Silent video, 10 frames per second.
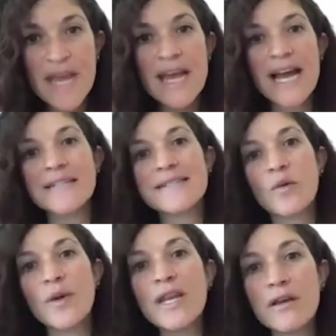And
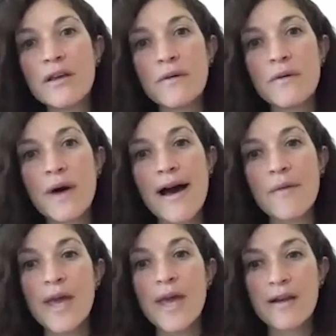so we knew,
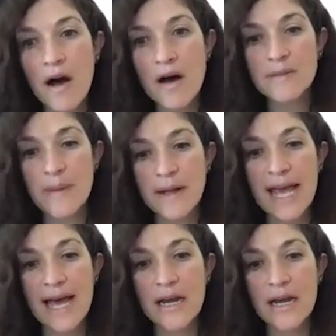we had called Bell
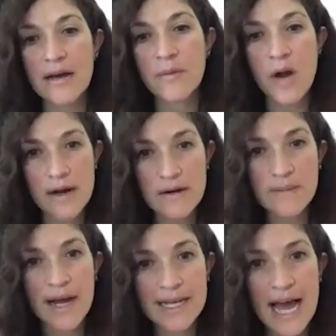Canada prior to
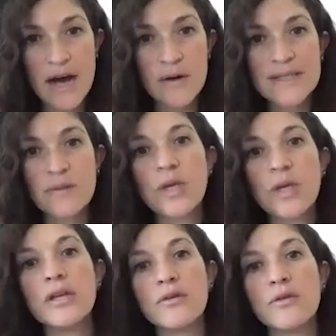buying the house, and we
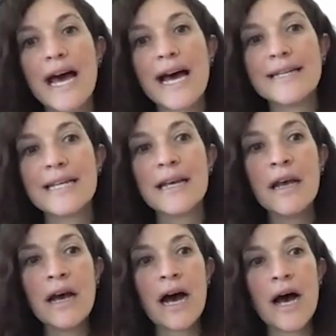knew that
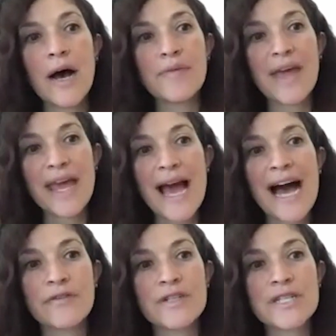they
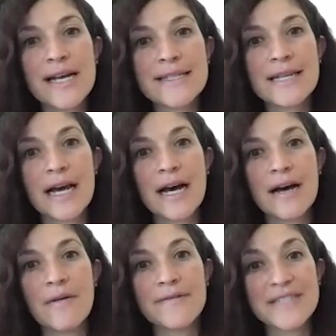advertised
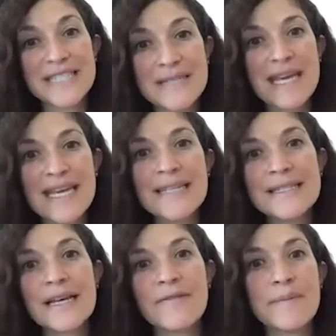of
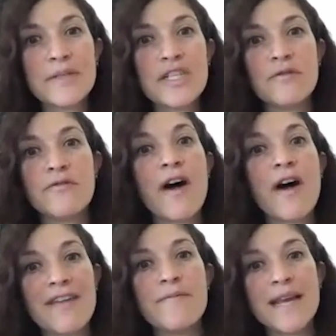speeds of up to
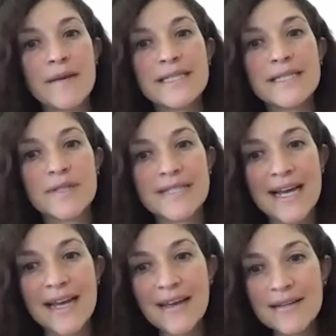5 megabits per
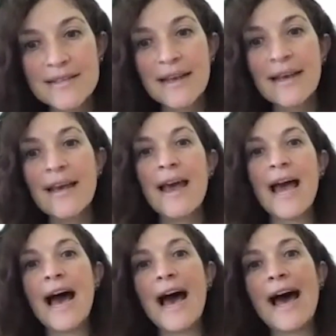second.
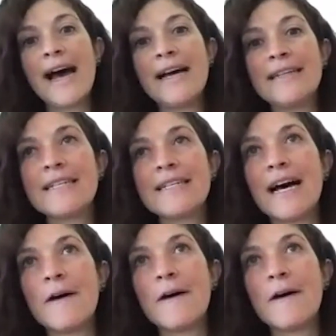And
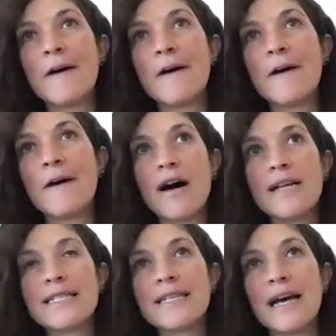we
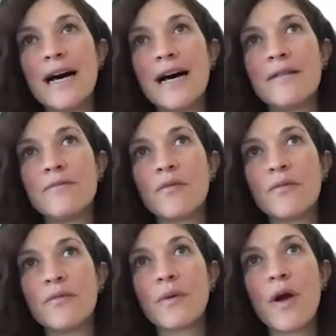thought, we were